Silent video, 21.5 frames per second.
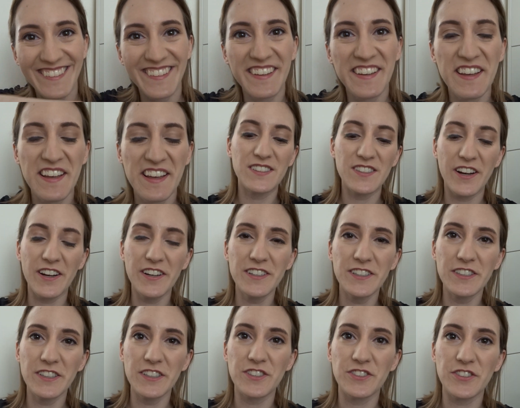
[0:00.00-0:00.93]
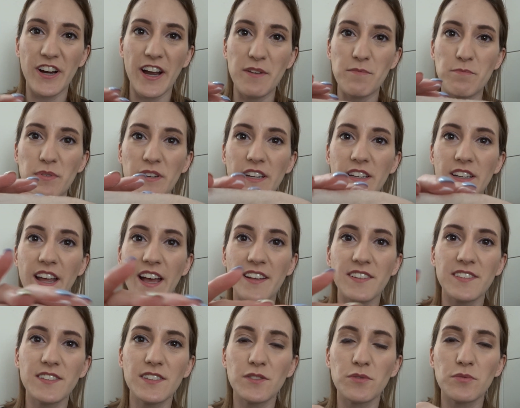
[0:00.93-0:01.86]
It's hard to describe, but it
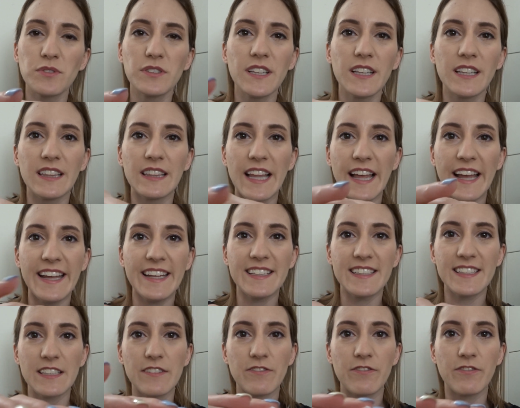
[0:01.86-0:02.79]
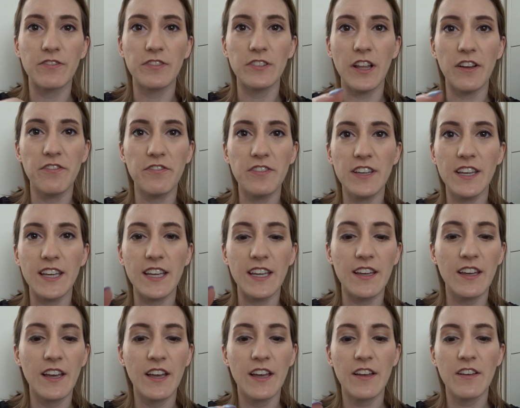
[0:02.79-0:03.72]
has this really light and
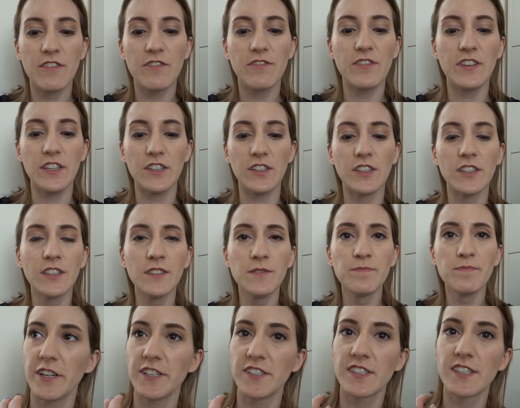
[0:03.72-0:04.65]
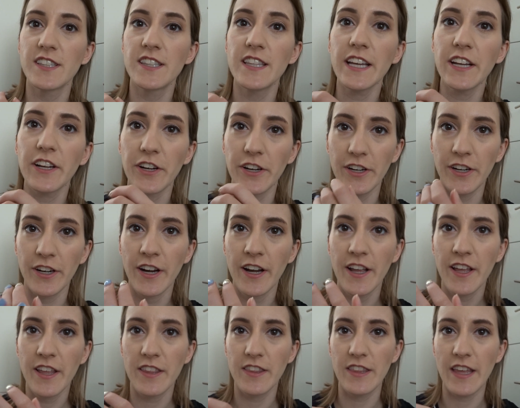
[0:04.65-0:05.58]
fluffy feel. It's thicker
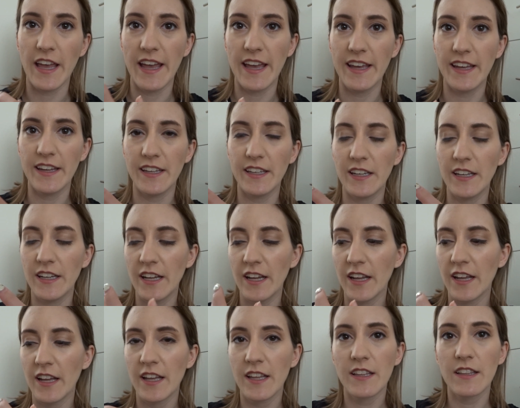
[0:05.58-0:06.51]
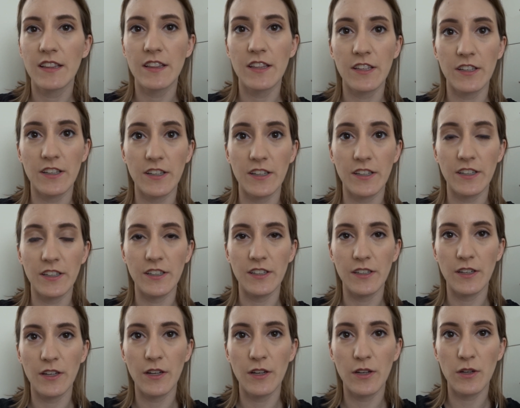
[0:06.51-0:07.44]
than
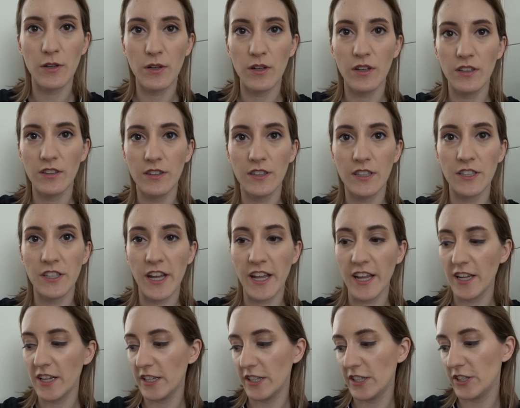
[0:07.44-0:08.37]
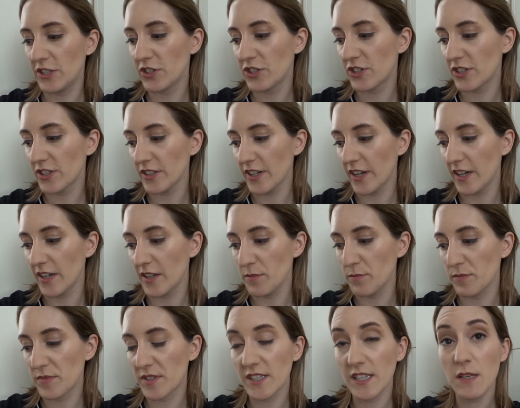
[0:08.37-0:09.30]
the
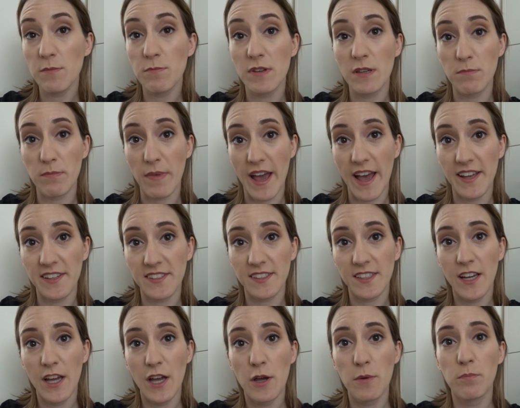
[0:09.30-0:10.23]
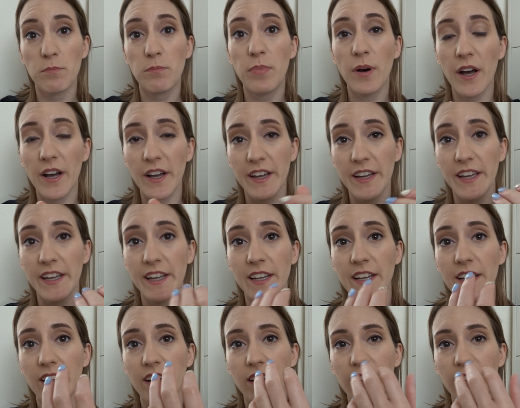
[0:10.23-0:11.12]
Laneige sleeping mask, but